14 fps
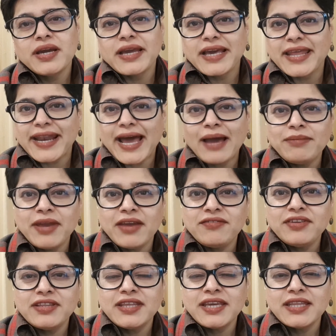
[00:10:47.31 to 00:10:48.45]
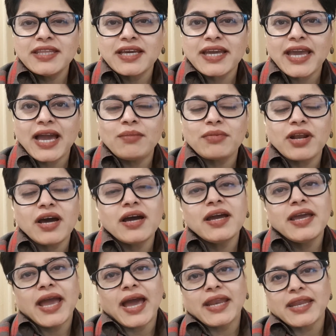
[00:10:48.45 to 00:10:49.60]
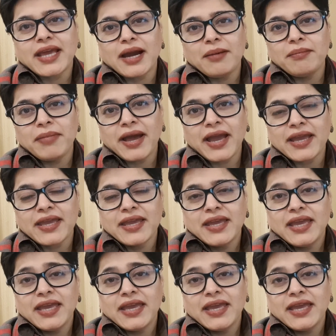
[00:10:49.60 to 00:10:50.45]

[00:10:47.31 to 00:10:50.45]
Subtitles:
grab everything in the camera and come back.